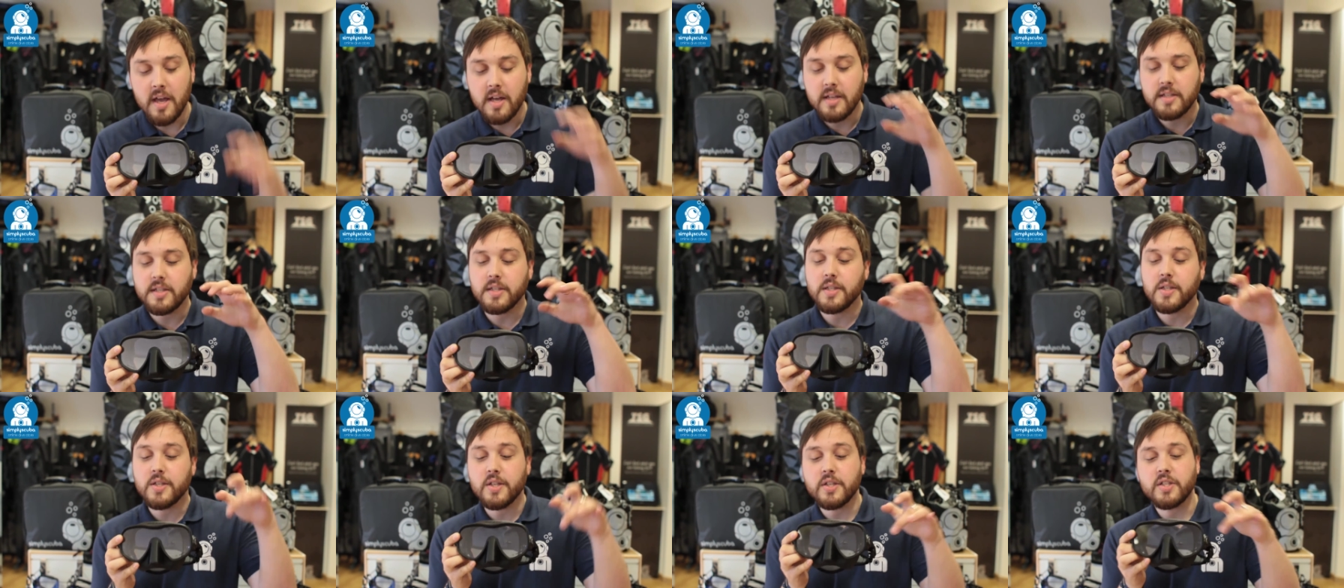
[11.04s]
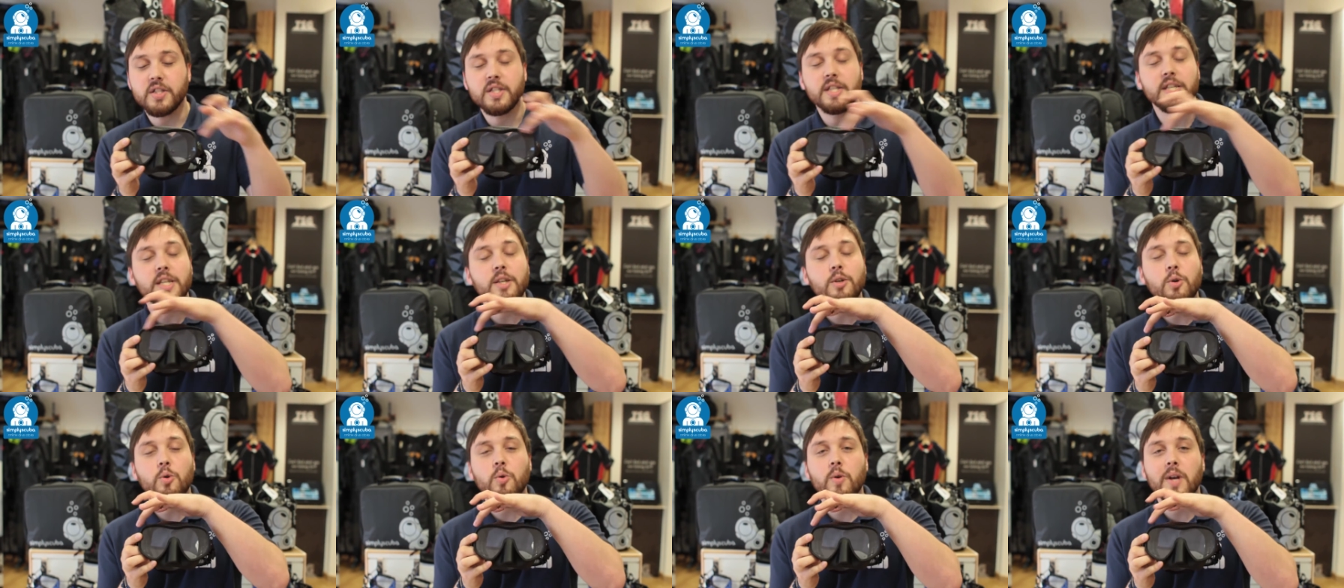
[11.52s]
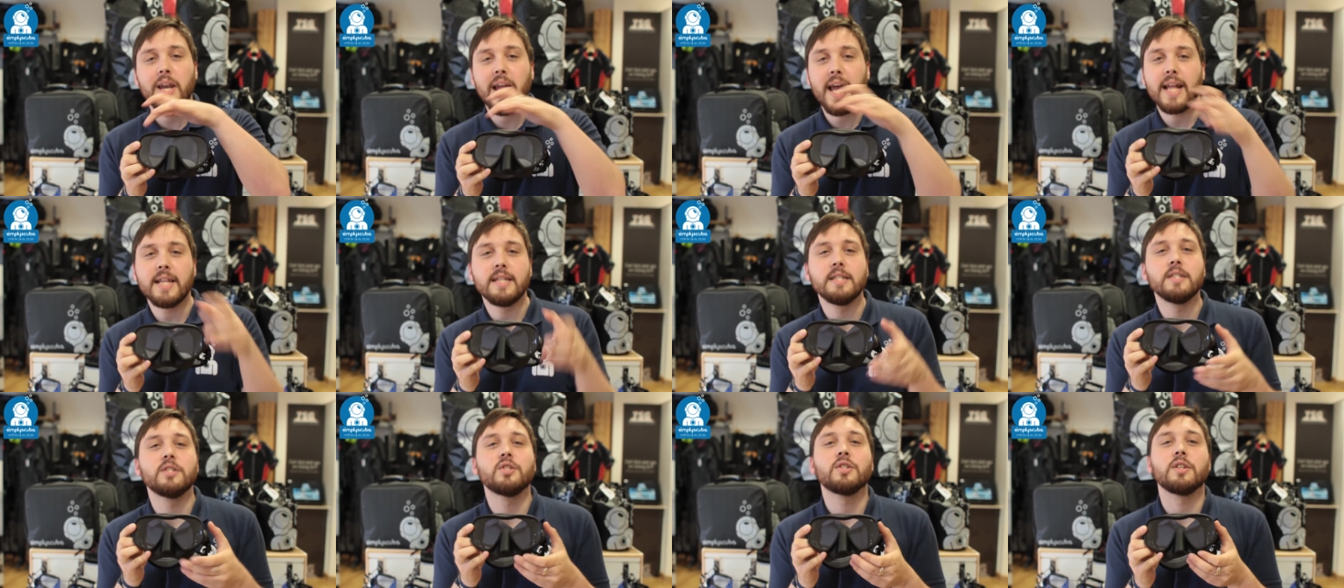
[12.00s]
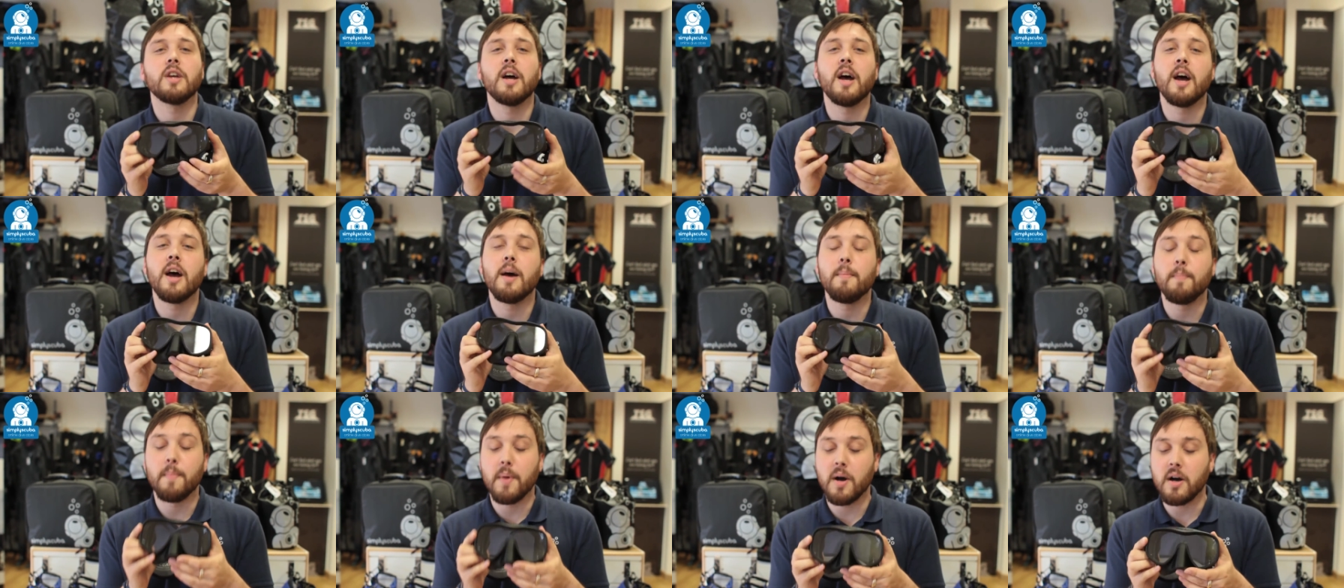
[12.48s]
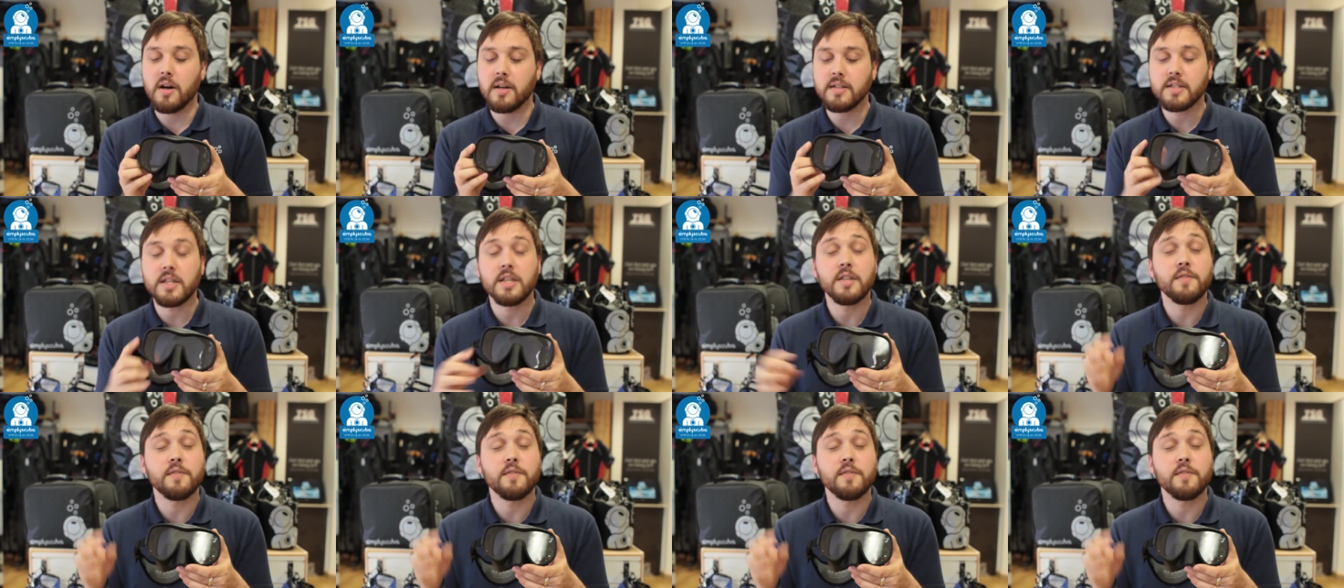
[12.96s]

So this is a single lens uh, mask.